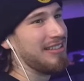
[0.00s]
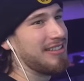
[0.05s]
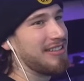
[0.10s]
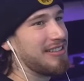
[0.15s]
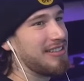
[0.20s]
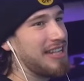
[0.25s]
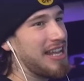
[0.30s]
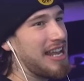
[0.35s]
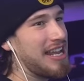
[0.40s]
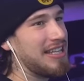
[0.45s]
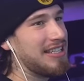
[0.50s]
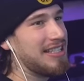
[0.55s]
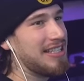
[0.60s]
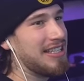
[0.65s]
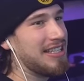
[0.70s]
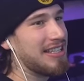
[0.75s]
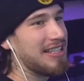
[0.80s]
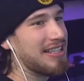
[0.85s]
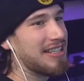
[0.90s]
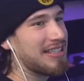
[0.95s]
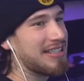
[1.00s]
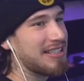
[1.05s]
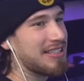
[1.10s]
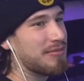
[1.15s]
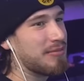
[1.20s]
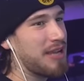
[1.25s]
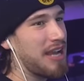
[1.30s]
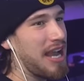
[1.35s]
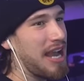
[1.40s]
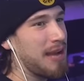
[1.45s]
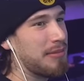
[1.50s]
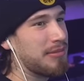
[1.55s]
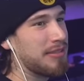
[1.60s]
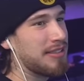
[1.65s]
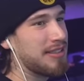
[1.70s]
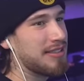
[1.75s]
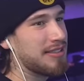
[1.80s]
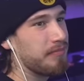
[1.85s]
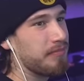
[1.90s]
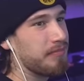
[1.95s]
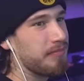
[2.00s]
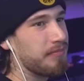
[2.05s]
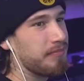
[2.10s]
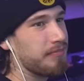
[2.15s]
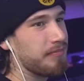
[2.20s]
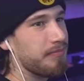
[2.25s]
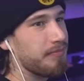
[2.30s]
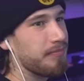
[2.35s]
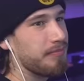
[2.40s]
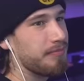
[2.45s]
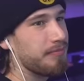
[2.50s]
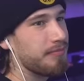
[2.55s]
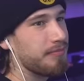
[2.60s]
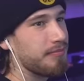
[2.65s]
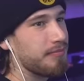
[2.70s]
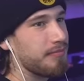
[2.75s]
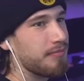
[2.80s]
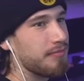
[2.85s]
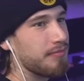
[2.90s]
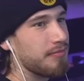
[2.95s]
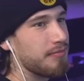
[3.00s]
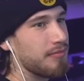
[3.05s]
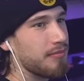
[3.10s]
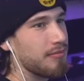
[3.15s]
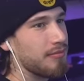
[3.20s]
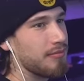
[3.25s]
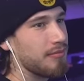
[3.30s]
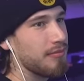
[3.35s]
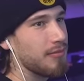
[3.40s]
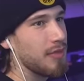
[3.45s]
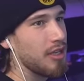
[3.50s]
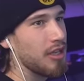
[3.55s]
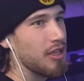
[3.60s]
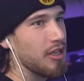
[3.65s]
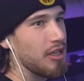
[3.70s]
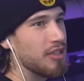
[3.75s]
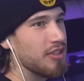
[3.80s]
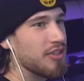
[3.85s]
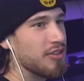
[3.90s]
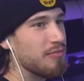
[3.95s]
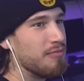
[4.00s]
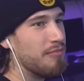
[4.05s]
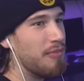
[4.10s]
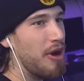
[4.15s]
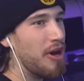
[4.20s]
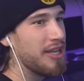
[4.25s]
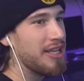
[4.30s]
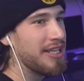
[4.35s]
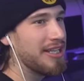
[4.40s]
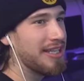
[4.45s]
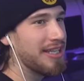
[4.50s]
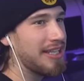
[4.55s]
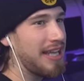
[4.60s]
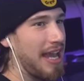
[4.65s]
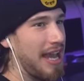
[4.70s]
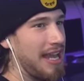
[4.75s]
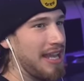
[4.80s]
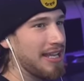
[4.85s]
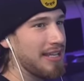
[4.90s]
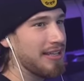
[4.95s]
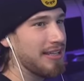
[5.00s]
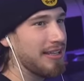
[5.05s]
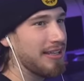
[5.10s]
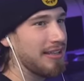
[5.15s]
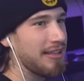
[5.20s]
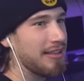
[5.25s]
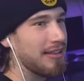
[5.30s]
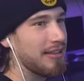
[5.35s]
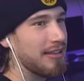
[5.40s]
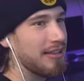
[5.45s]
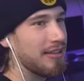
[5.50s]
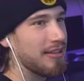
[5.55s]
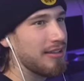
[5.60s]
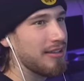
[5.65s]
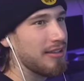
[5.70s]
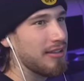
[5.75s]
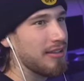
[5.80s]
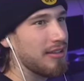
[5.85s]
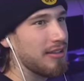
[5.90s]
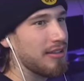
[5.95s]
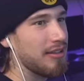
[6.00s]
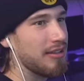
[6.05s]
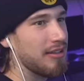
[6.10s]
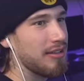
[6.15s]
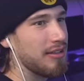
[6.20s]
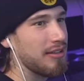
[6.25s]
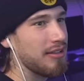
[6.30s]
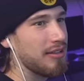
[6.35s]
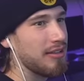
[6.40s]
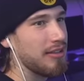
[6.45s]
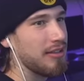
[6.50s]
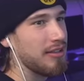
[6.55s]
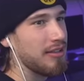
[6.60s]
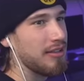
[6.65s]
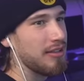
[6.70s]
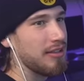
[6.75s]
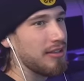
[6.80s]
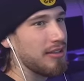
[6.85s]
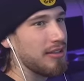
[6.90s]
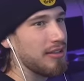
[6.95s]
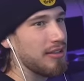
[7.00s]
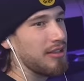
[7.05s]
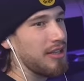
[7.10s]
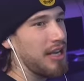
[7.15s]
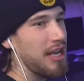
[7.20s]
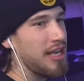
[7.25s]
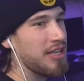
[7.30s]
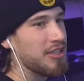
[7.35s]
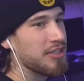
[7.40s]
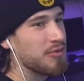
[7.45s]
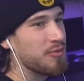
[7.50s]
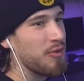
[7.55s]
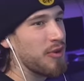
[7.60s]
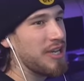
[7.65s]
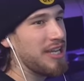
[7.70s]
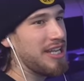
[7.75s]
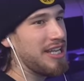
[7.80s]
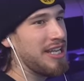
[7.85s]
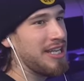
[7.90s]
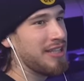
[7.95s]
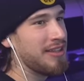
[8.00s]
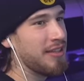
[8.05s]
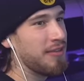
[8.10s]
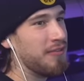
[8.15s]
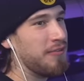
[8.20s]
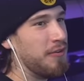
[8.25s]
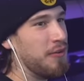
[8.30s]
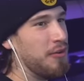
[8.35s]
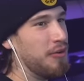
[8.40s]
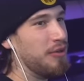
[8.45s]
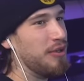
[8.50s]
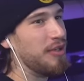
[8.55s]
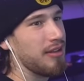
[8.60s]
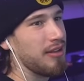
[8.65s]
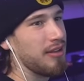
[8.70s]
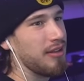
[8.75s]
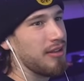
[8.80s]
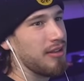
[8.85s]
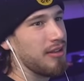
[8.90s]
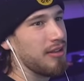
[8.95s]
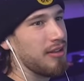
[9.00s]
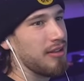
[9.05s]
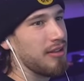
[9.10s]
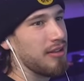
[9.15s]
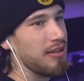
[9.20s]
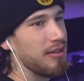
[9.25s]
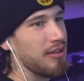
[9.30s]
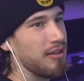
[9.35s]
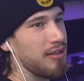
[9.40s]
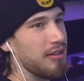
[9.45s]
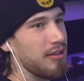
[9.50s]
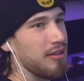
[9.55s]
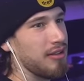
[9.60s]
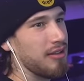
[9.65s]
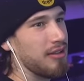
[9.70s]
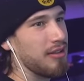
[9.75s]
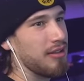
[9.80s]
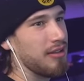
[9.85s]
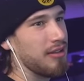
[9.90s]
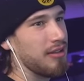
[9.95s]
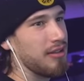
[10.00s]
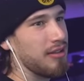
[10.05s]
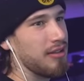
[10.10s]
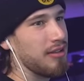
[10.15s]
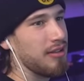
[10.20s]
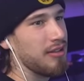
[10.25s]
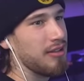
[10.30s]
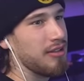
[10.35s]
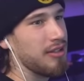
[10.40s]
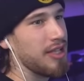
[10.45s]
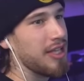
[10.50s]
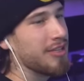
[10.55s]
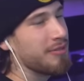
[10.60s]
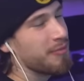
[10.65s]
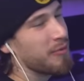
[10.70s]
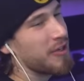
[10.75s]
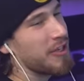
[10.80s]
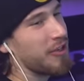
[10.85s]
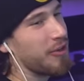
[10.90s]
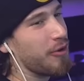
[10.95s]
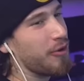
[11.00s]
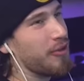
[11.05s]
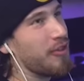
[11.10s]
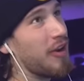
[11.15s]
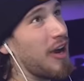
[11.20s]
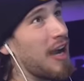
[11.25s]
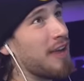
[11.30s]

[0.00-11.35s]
Turn 18 and this is what happens? what? I can't eat that. Is there money in the cake? I literally uh, can't eat that, bro. I just want to eat the food. What if the cake never runs out of money? That's pretty cool, though.